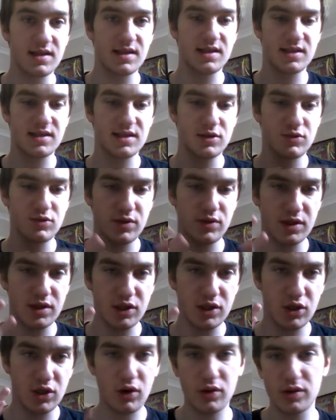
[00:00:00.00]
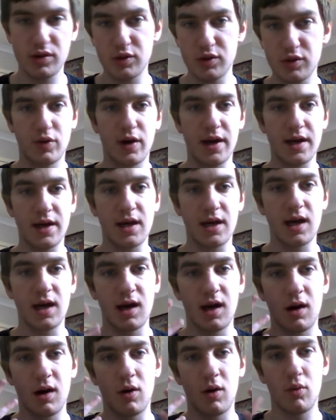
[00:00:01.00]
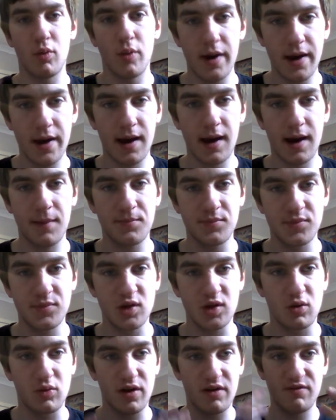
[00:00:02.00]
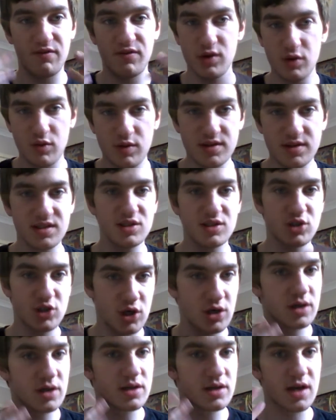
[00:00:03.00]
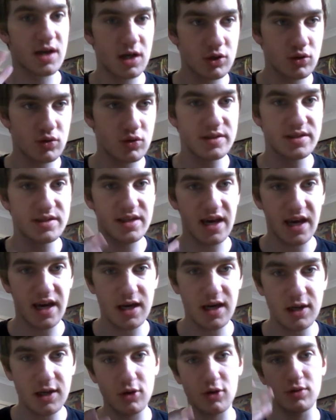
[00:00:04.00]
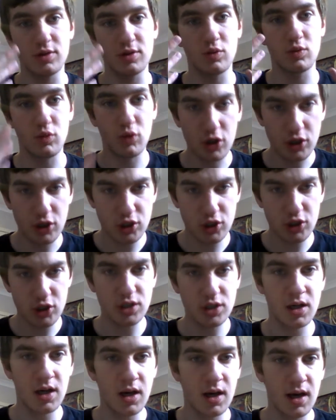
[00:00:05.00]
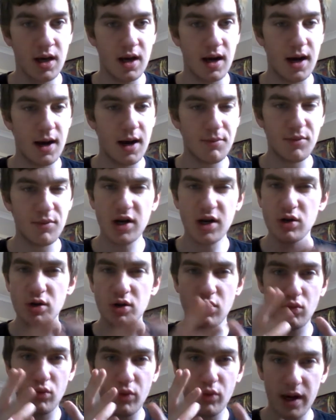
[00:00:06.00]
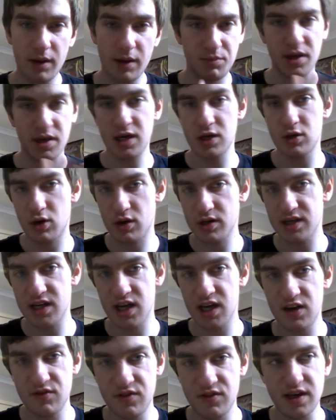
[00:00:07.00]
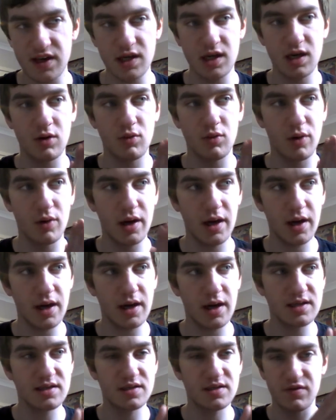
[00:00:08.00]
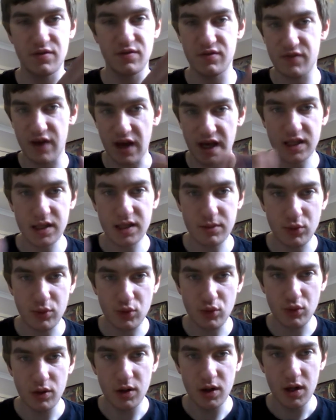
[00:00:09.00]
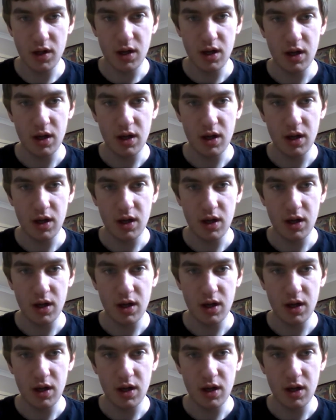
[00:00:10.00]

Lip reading: This is really the only way where viewers in certain countries can only watch it. I don't know where Peacock TV, where it's available.